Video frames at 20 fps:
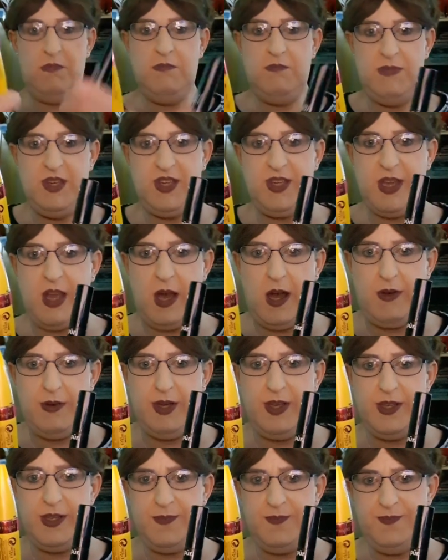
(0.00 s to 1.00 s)

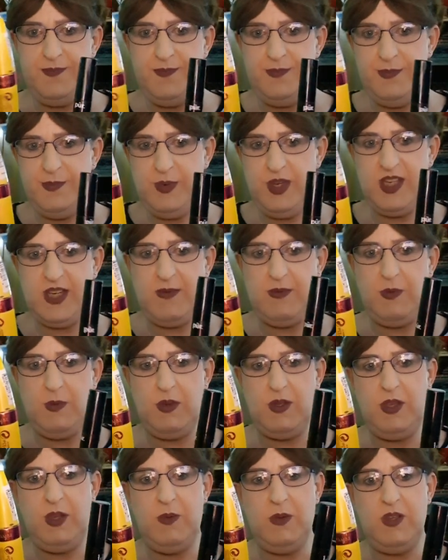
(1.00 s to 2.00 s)
mascaras, whichever
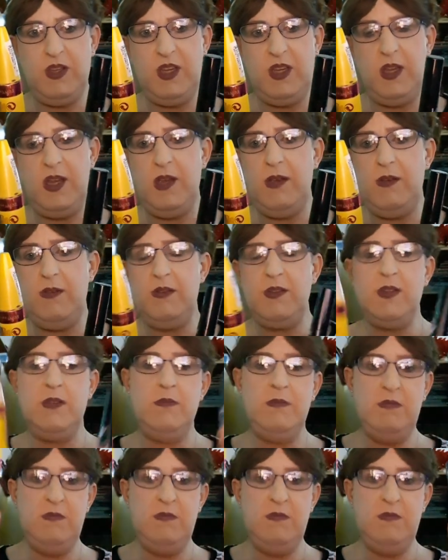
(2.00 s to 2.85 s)
one you want to use.